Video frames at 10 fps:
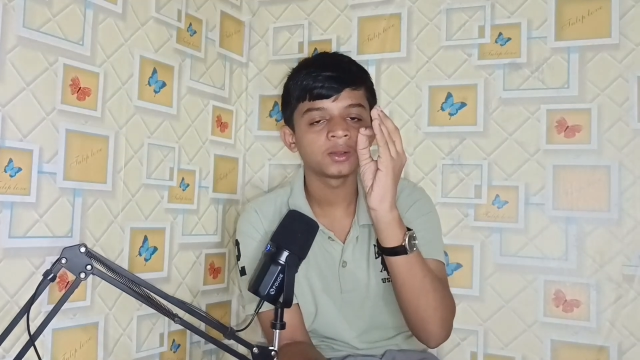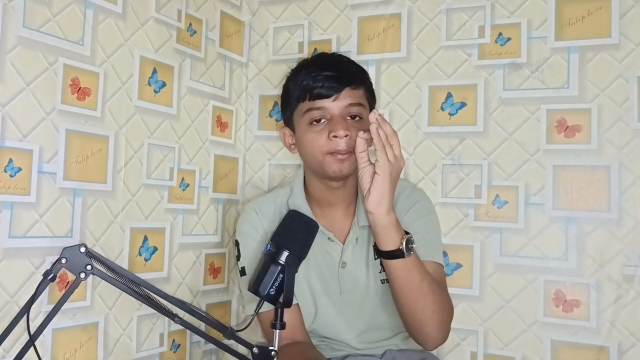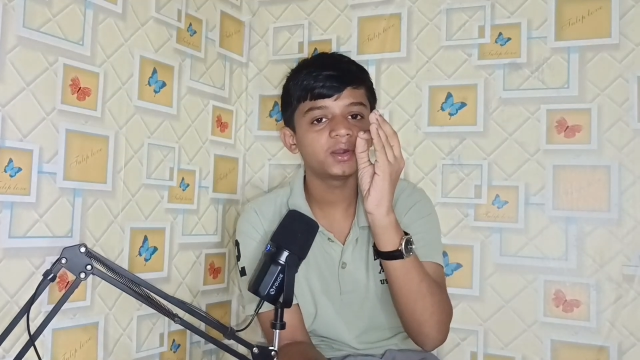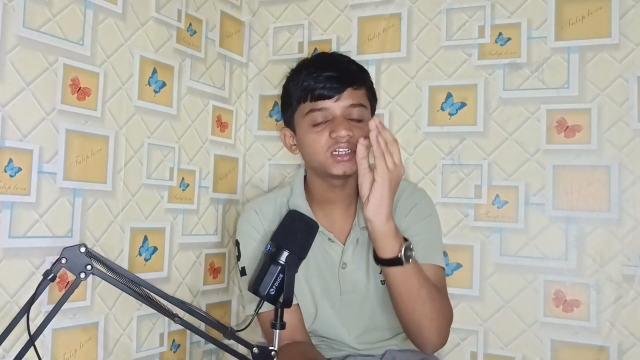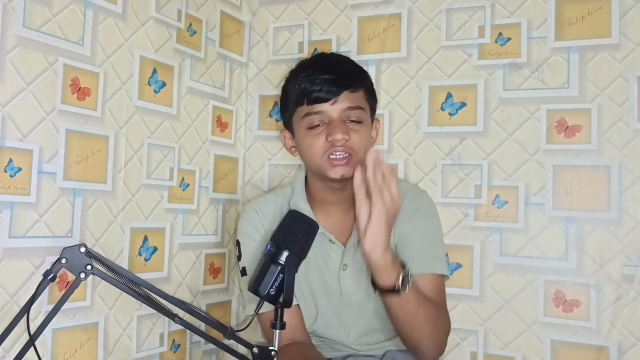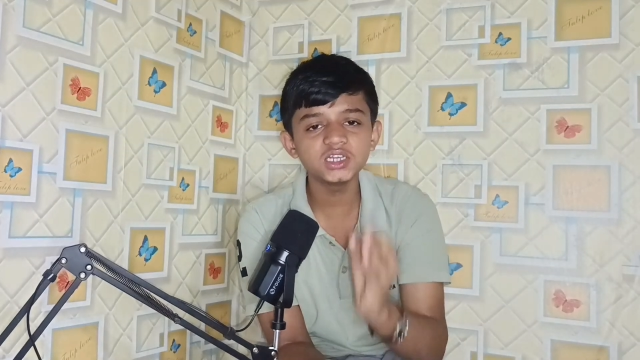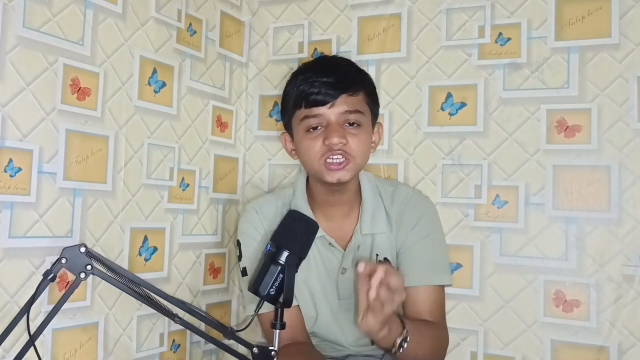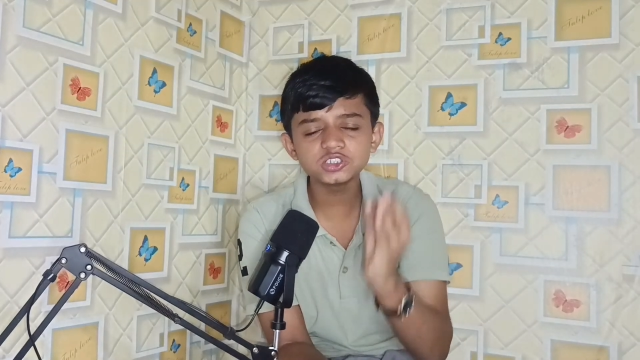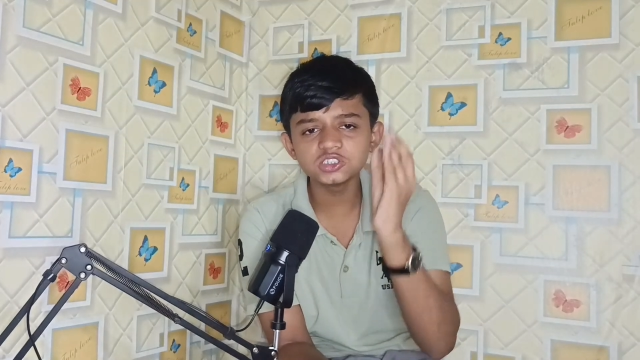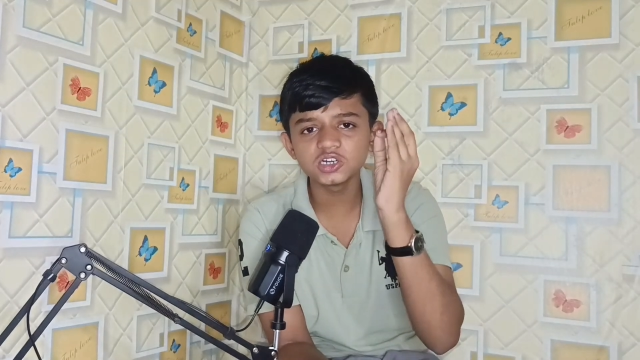But
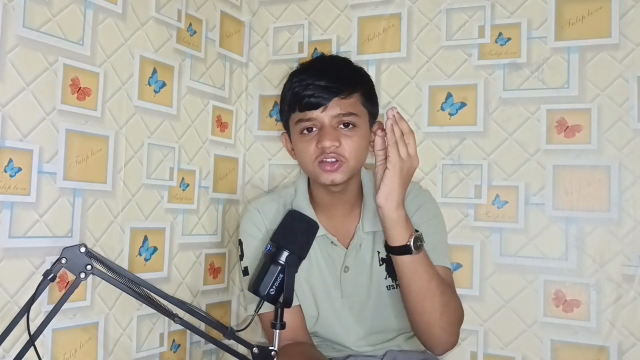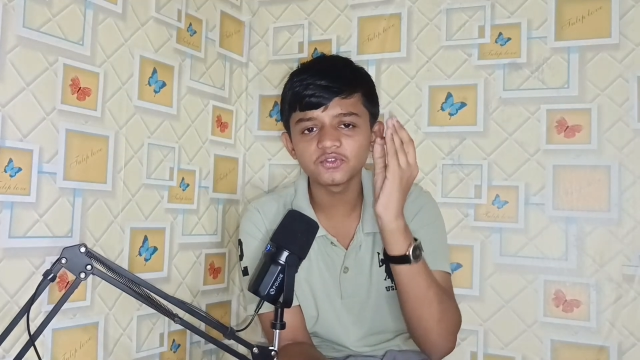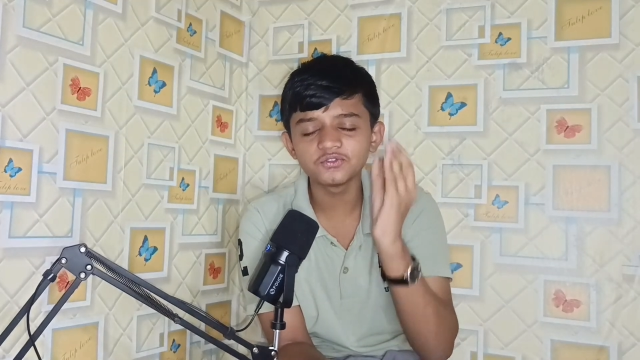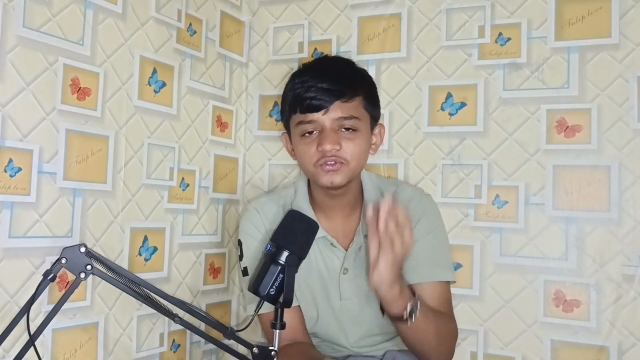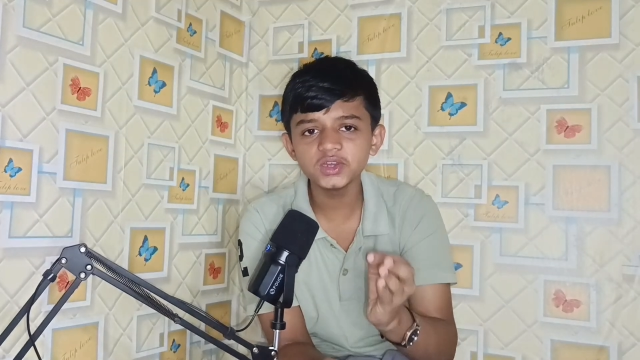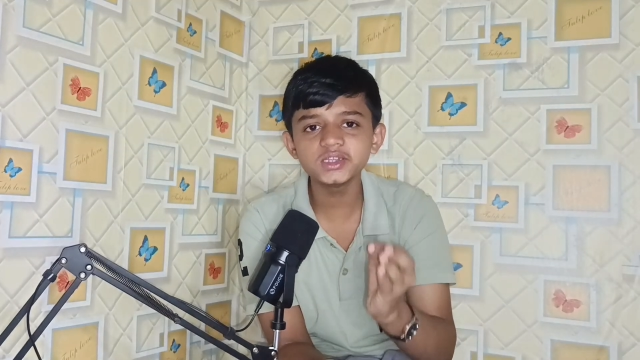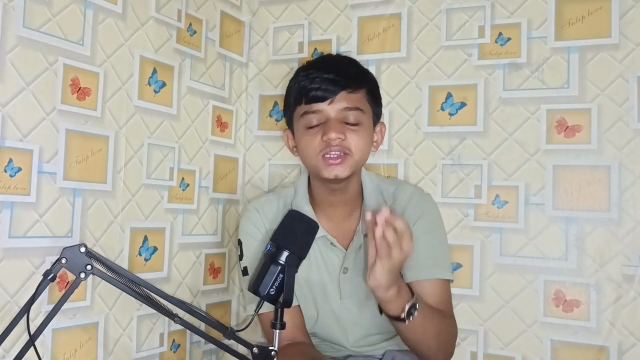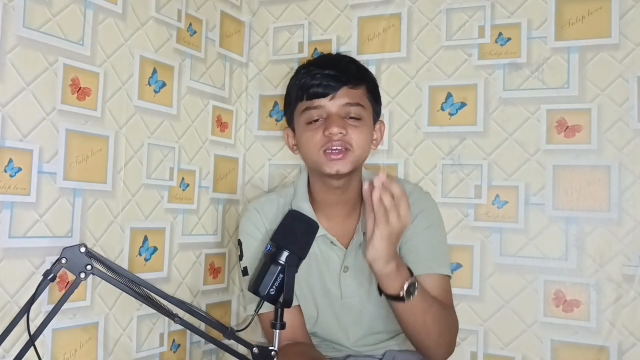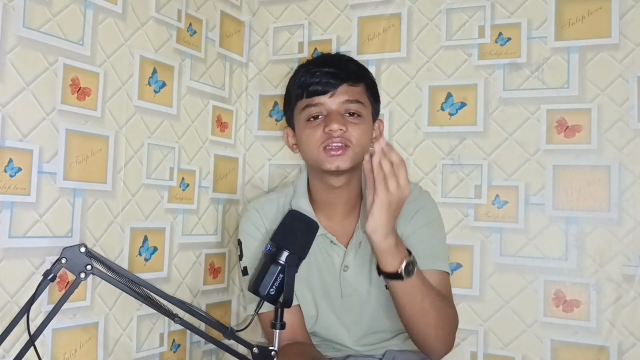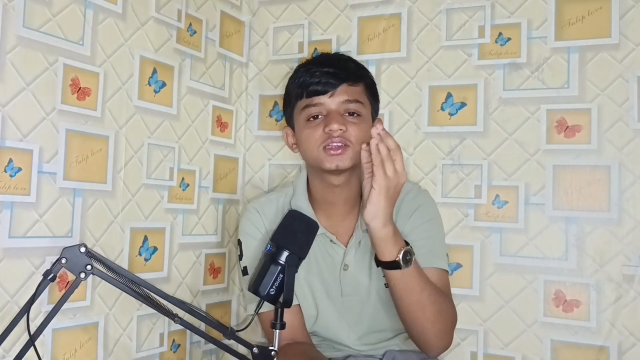nature,
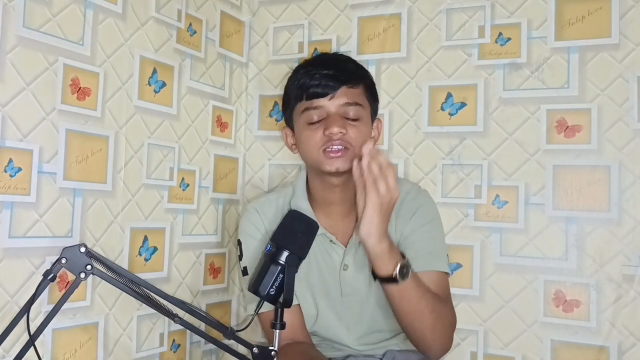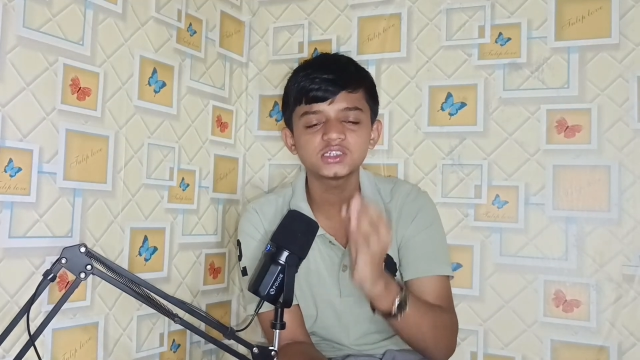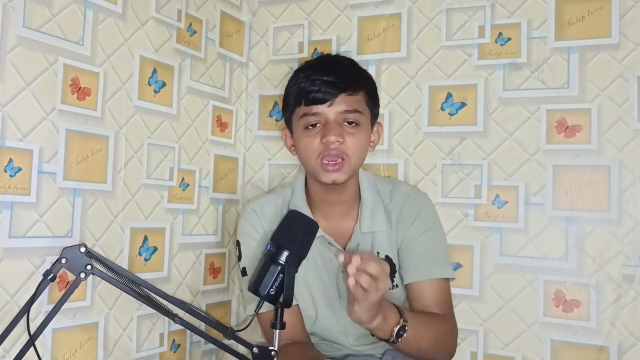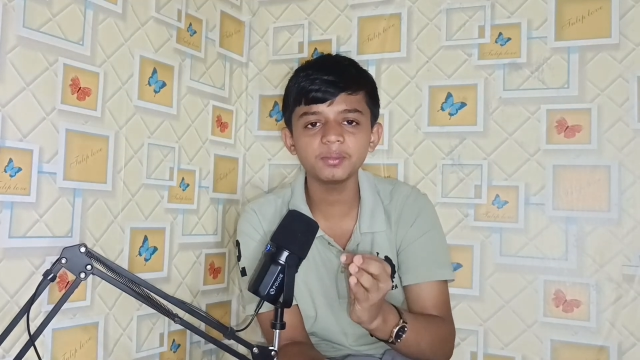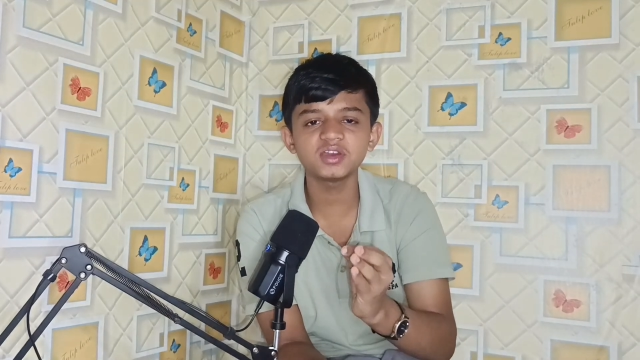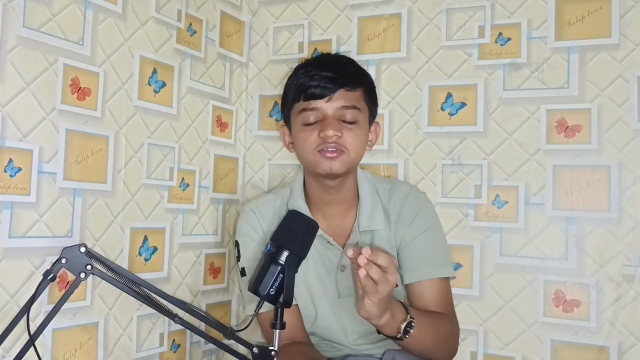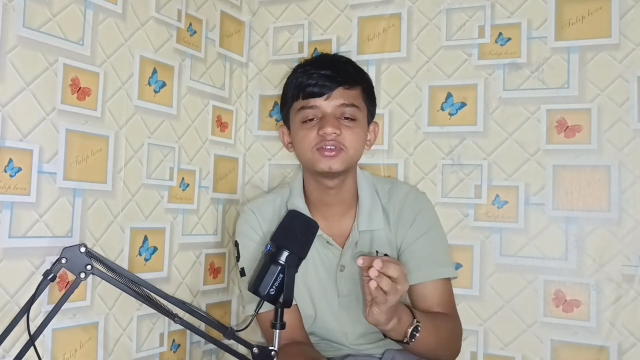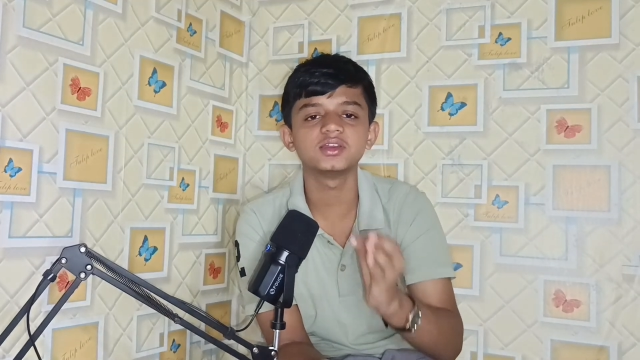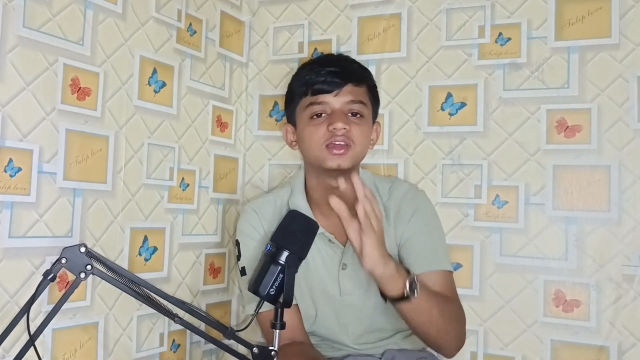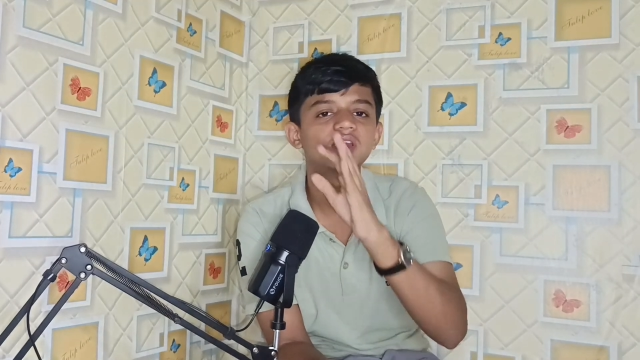physics,
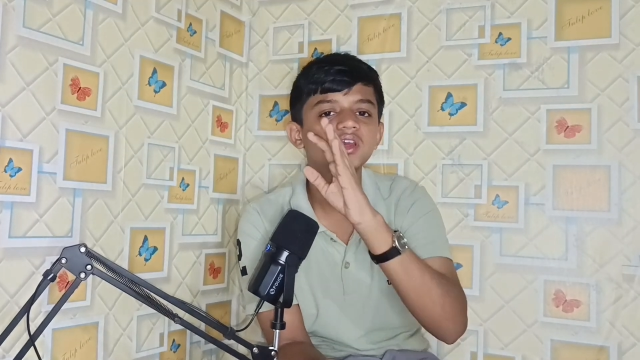chemistry,